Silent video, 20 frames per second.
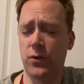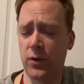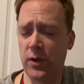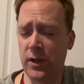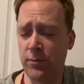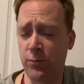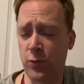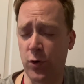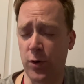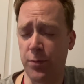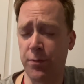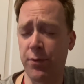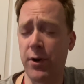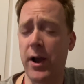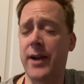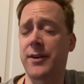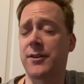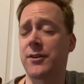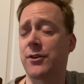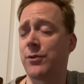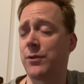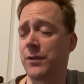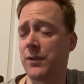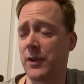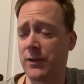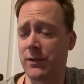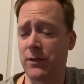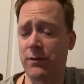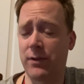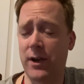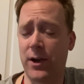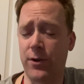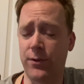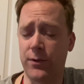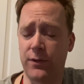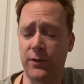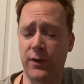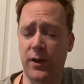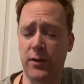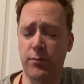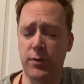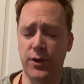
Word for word: a more practical sense of how this can be